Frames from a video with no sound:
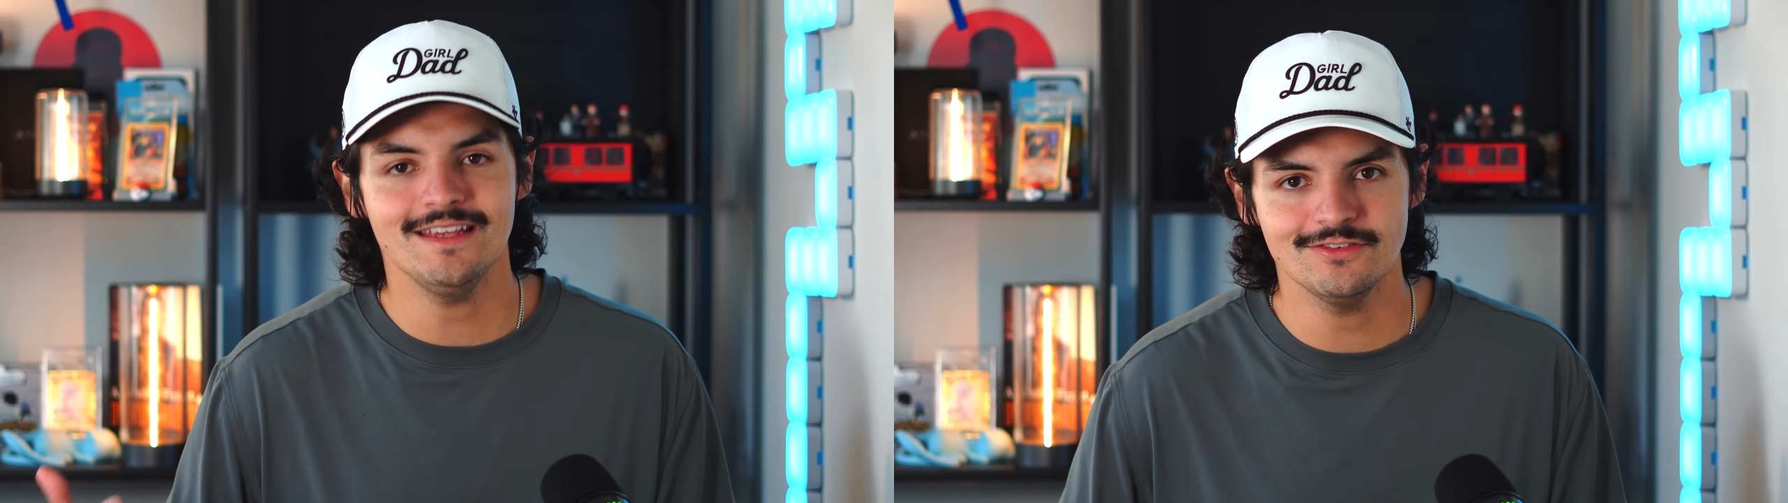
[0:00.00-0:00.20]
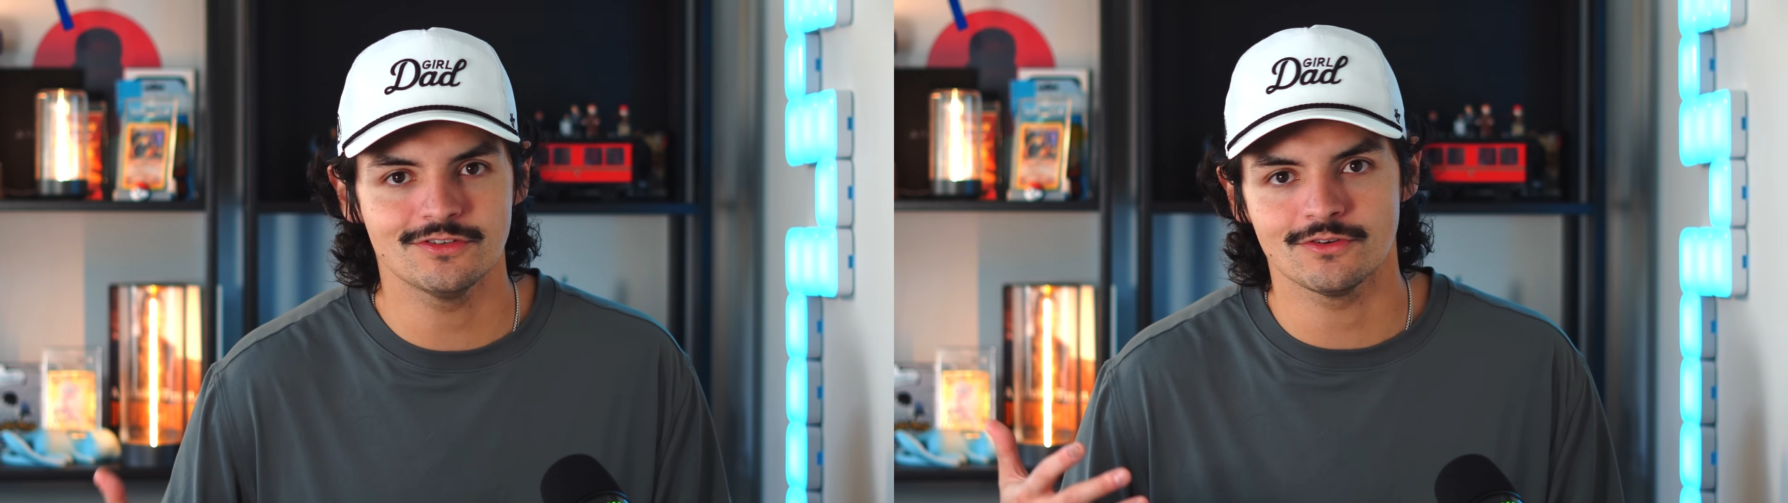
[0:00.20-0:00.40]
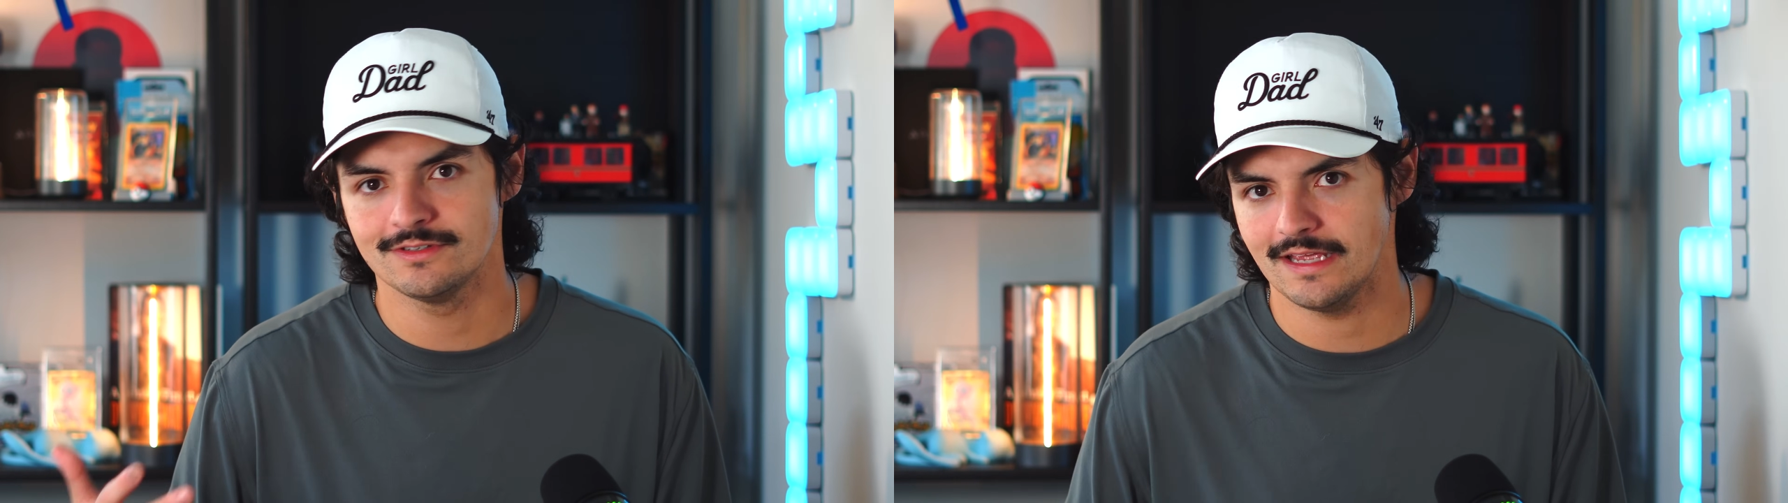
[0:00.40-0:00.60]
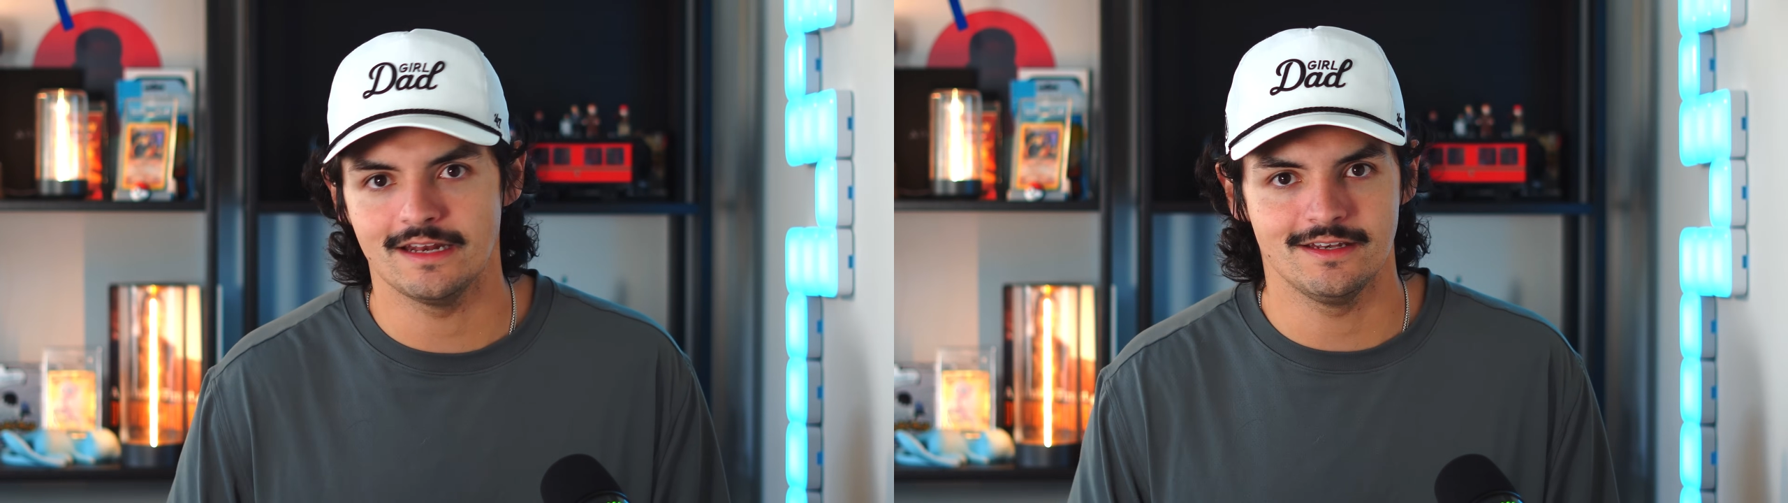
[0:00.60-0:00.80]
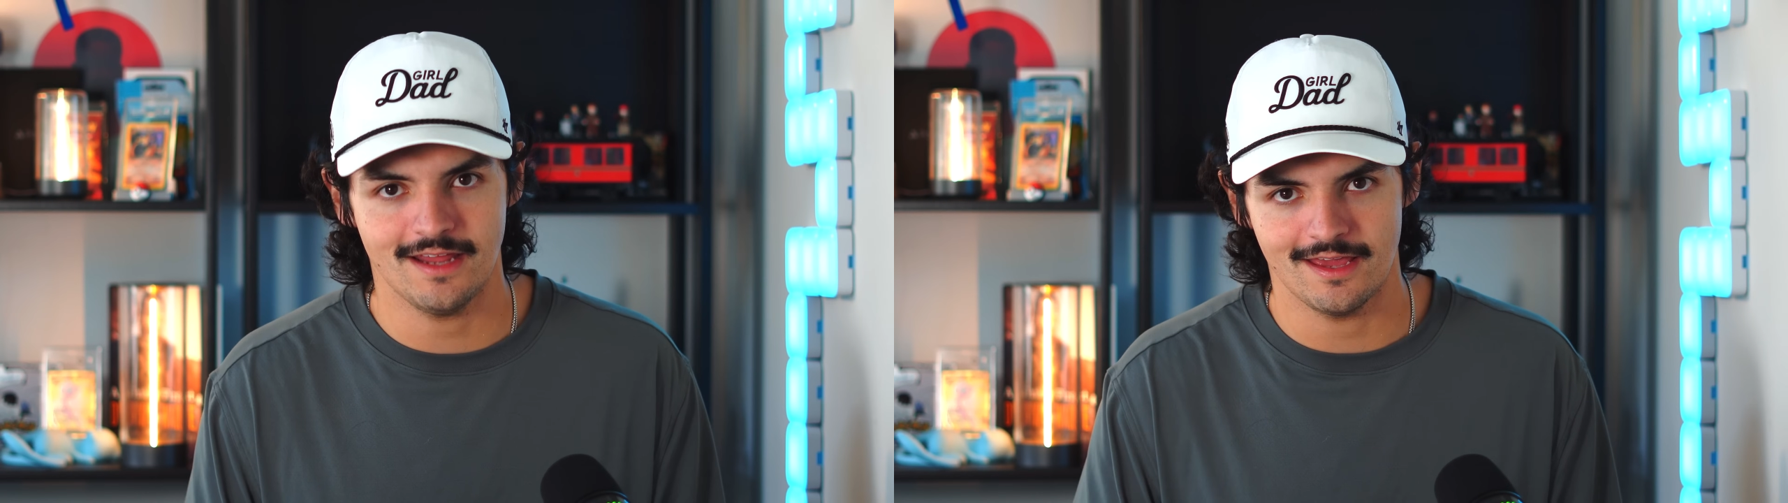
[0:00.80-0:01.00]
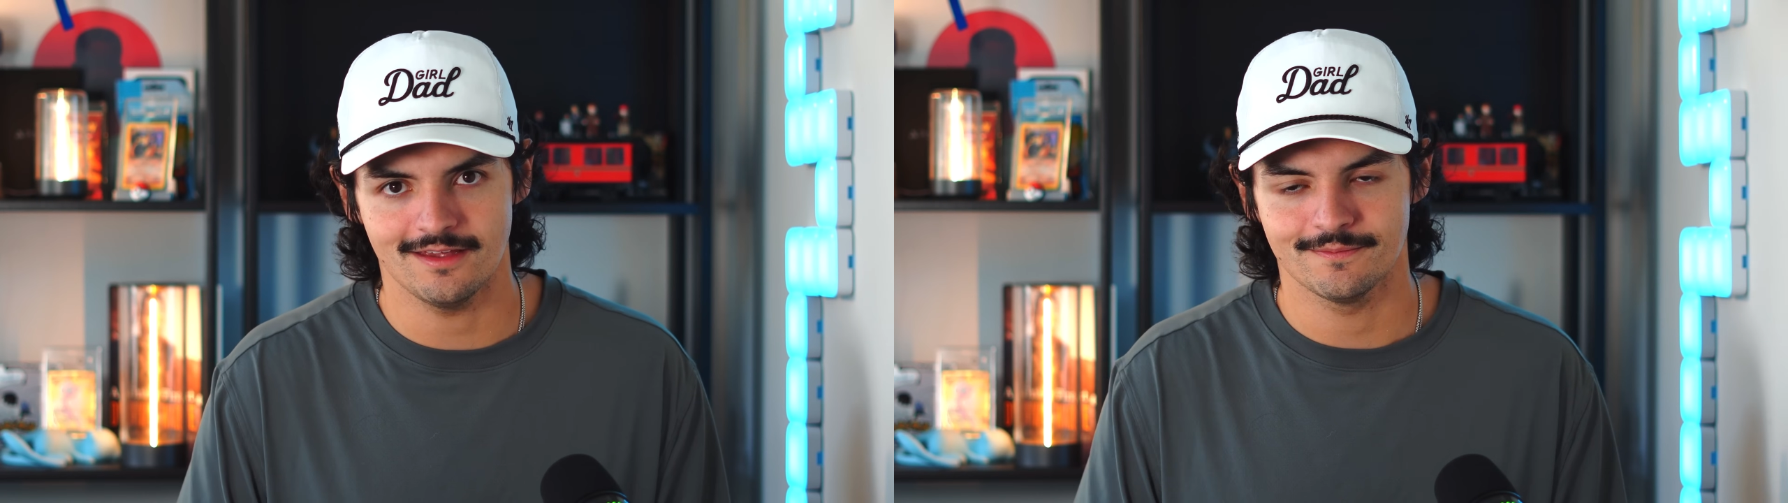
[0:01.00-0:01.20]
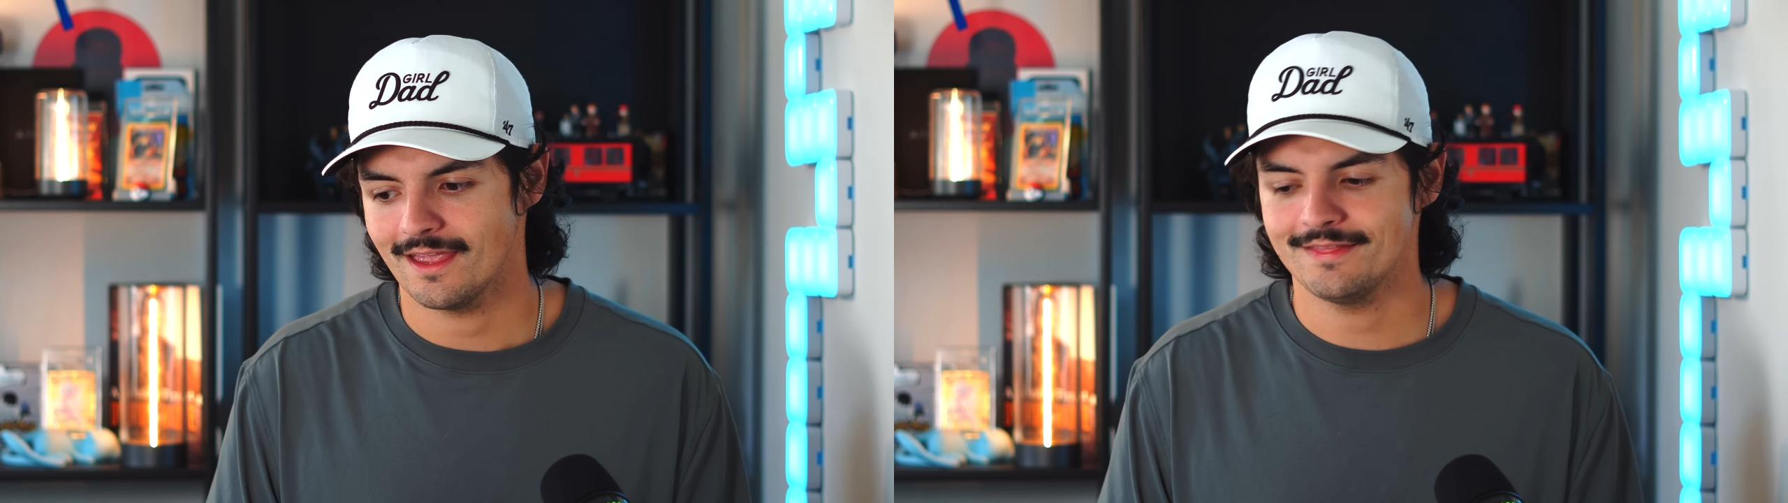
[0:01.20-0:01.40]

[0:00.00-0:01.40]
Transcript: easier day to day.